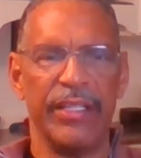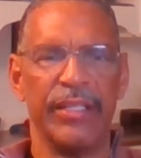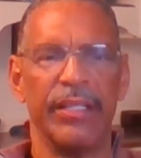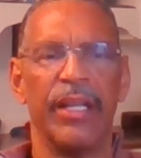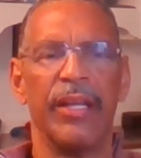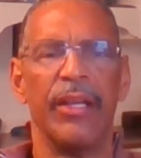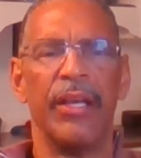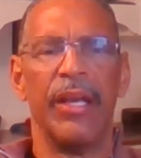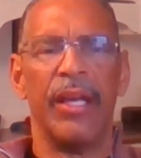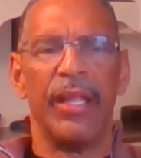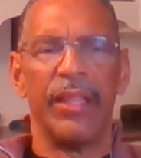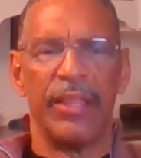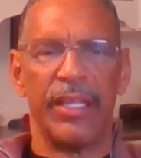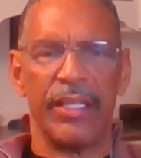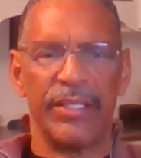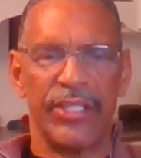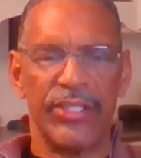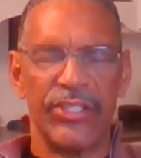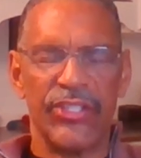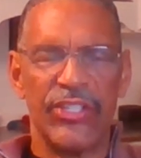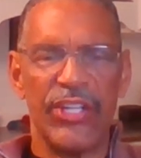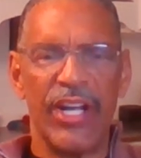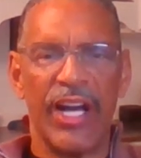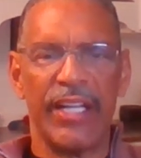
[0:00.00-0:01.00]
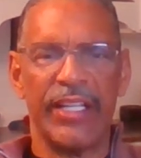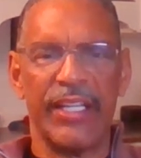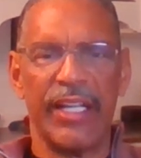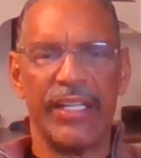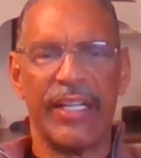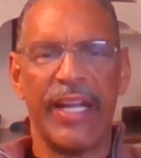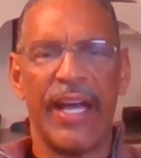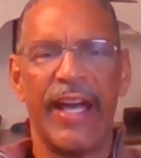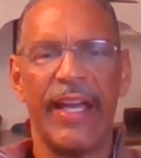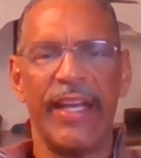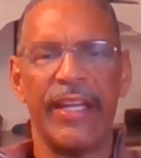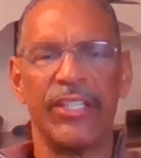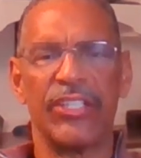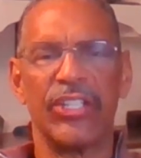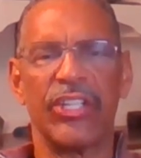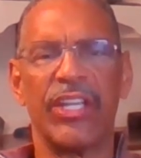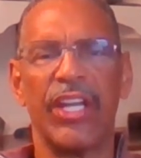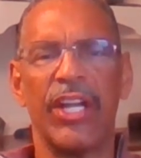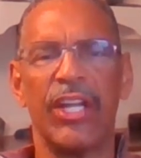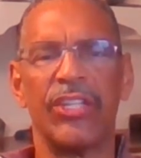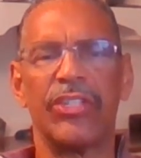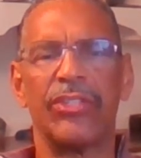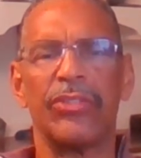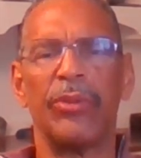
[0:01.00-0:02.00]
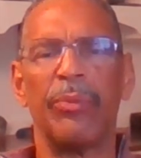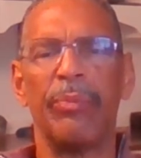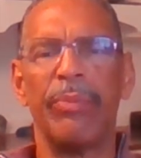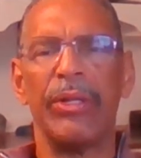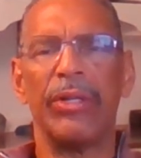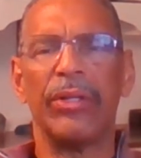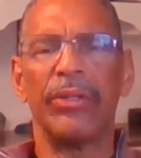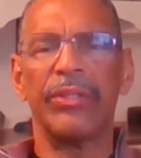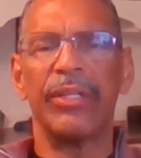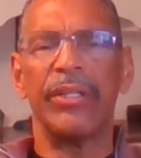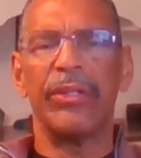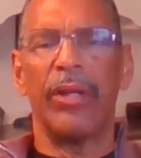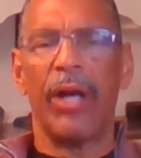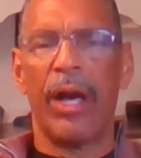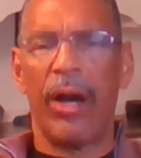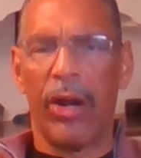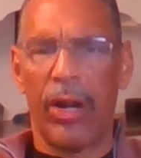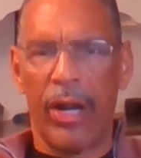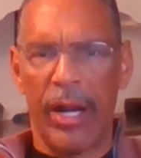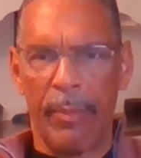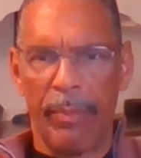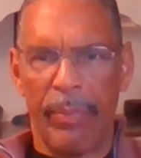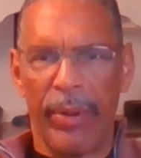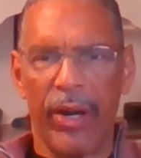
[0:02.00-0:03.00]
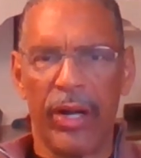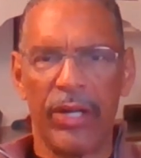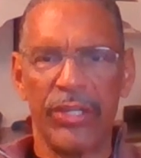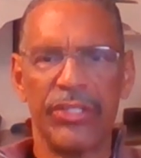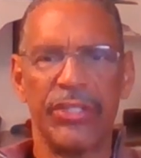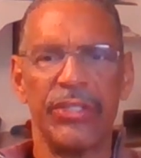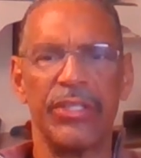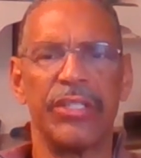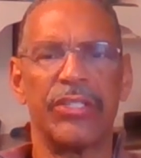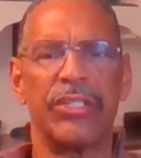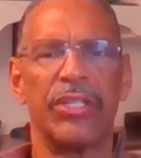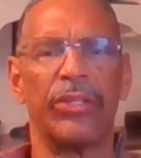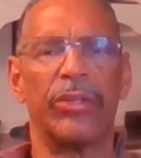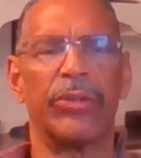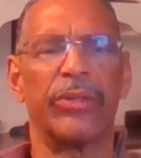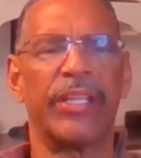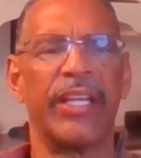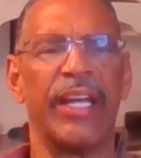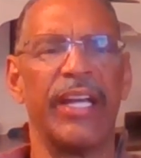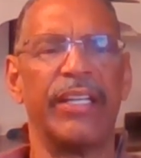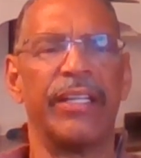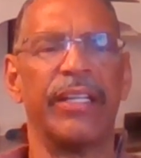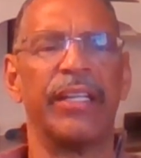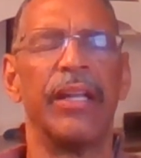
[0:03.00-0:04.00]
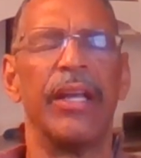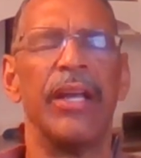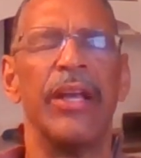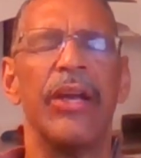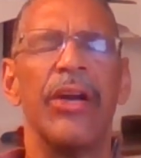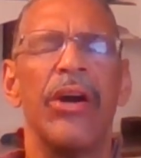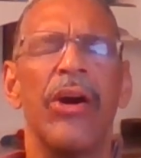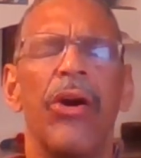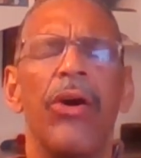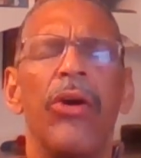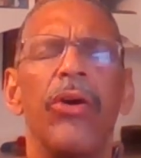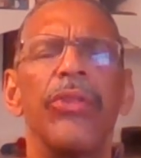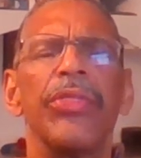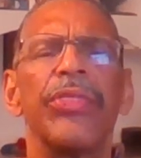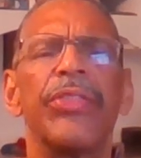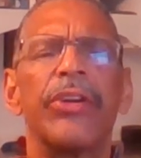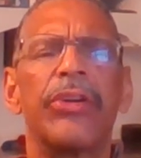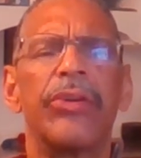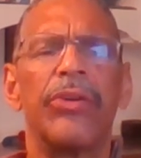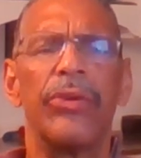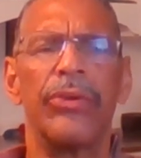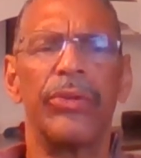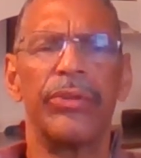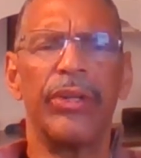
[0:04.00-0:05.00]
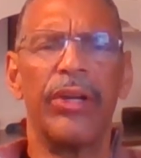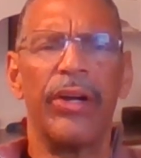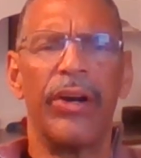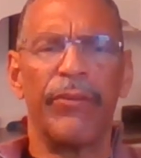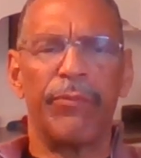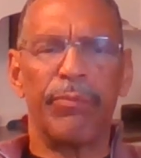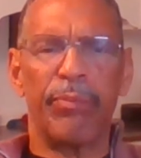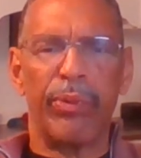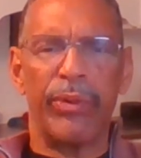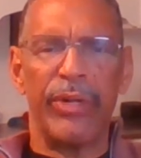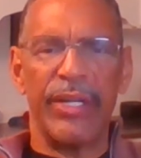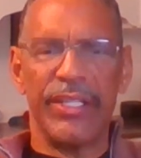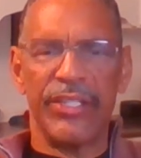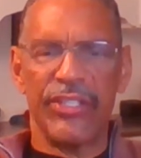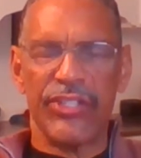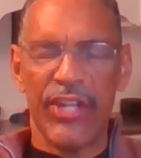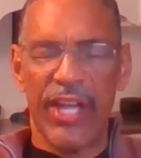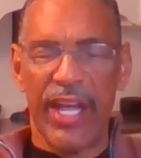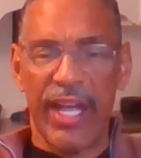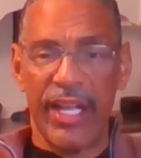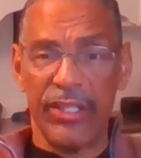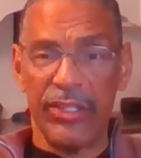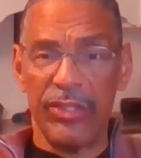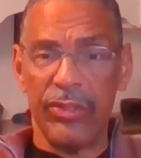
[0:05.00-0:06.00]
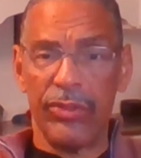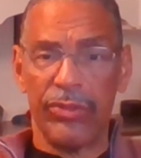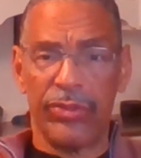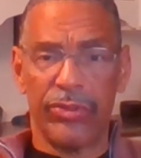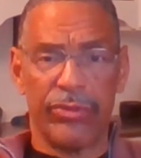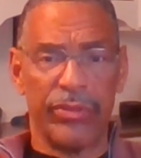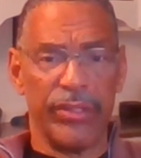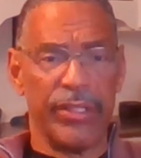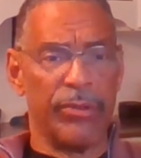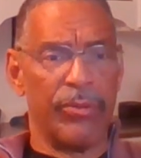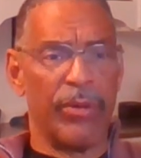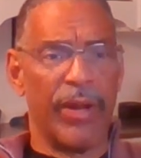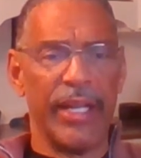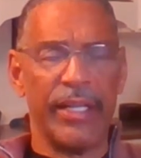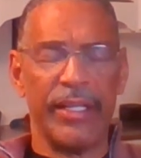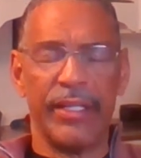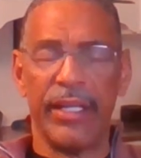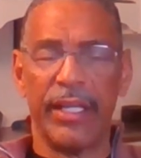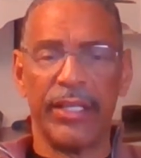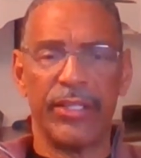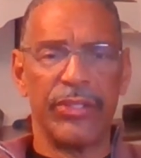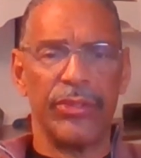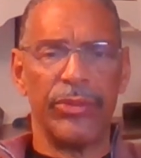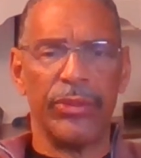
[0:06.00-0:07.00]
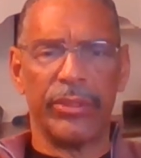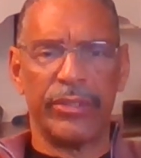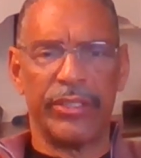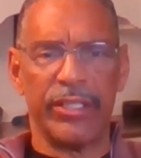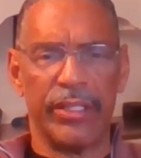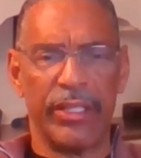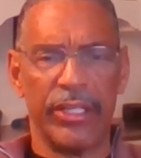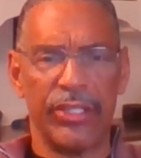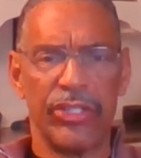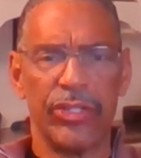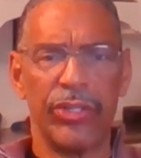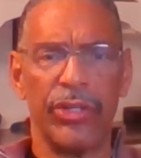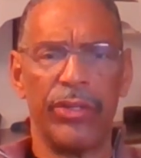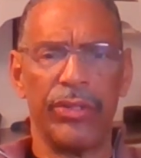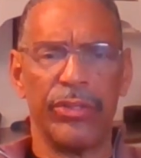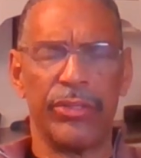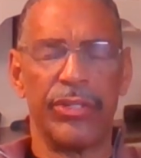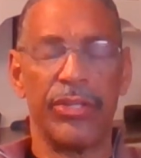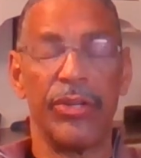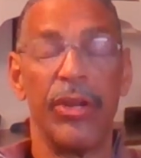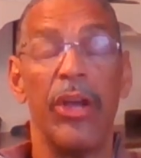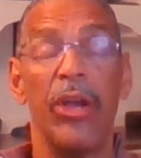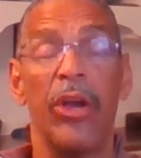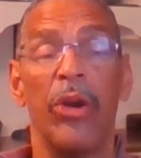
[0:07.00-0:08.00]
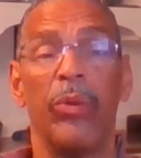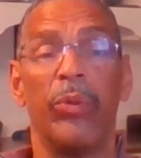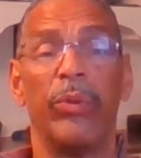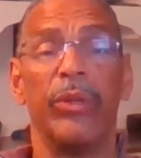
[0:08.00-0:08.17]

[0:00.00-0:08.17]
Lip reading: This is done at our educational building, our parsonage, located on the corner of Prince and New Street, right next door to the church. We do